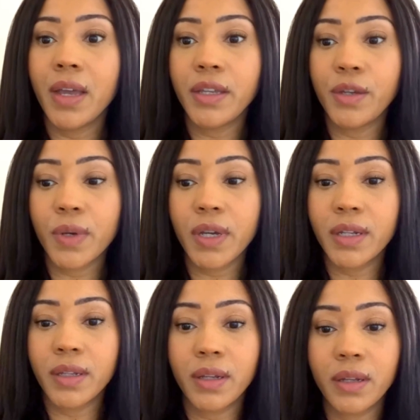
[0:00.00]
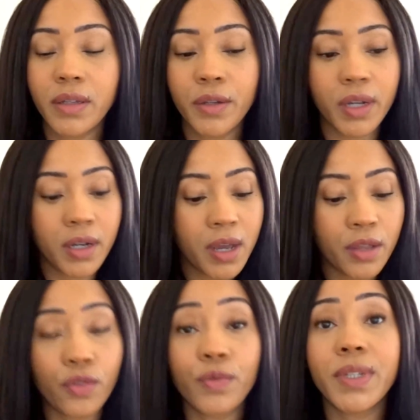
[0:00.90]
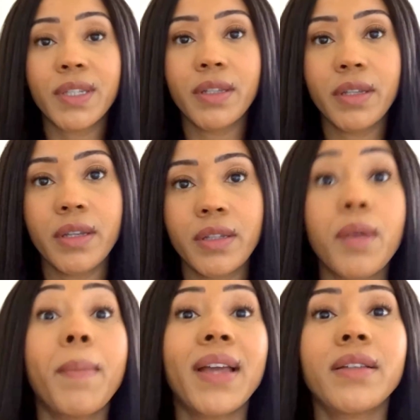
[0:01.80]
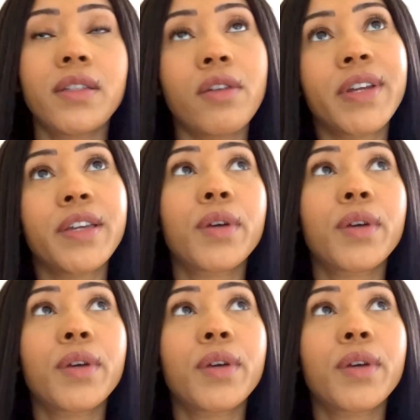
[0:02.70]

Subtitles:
you can learn you